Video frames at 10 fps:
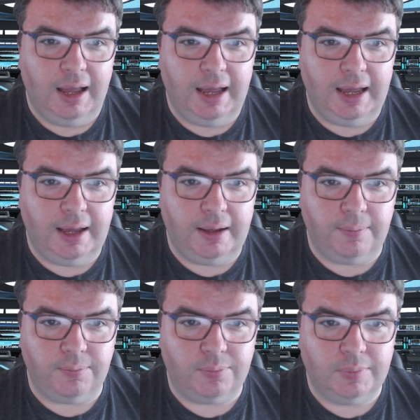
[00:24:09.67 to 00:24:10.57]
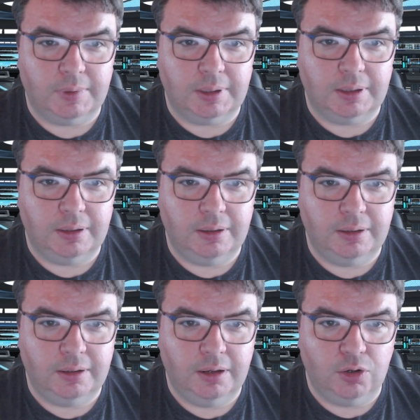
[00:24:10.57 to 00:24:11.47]
um,
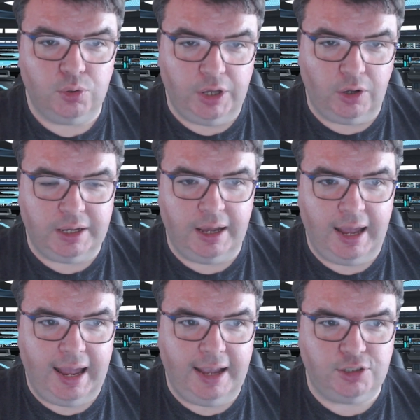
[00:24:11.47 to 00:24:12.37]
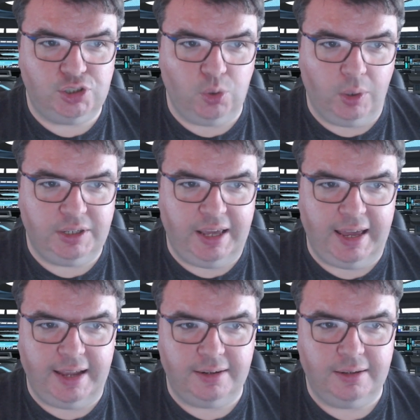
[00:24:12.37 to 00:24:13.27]
Kudelka a sword
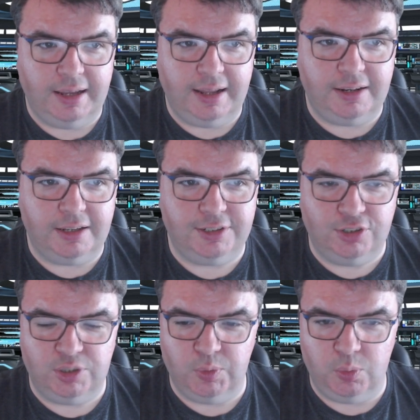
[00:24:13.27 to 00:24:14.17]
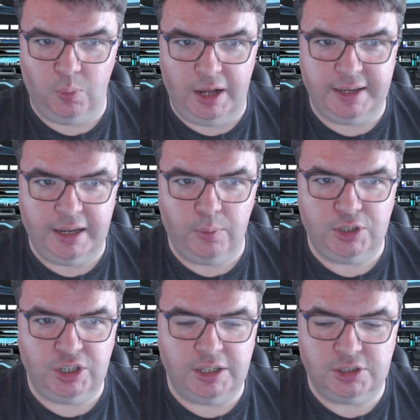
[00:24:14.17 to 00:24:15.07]
cane, a system with walking,
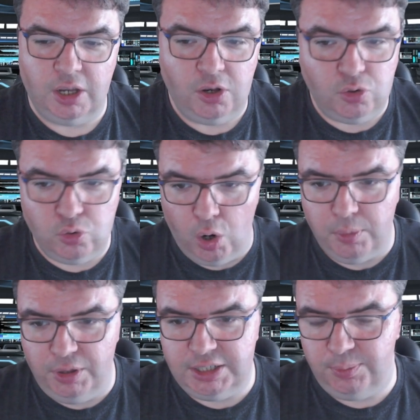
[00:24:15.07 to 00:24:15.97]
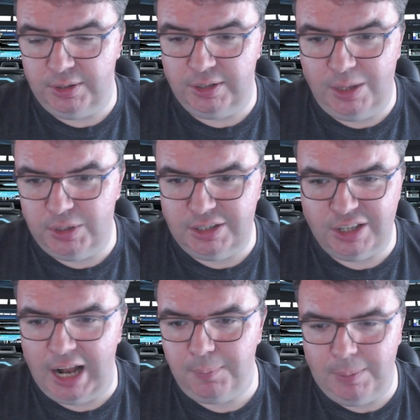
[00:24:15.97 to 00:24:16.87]
which is normally something that he would
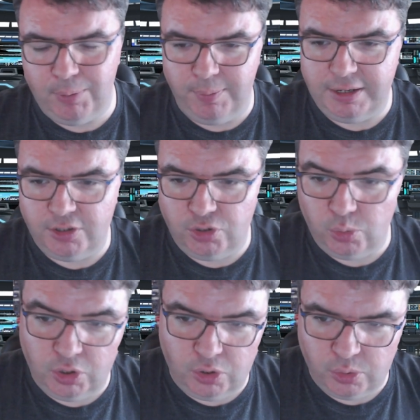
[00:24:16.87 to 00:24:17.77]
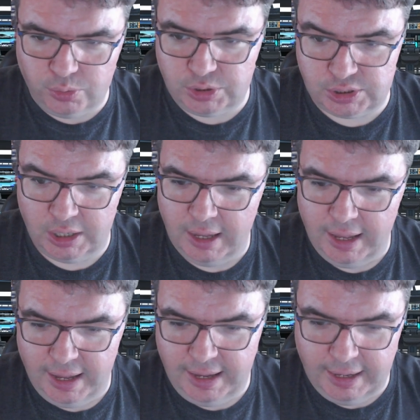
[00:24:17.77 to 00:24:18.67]
not be permitted to use
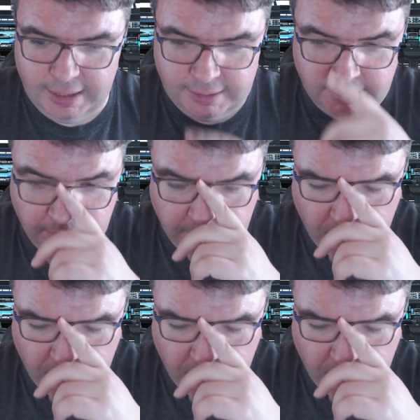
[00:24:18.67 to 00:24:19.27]
in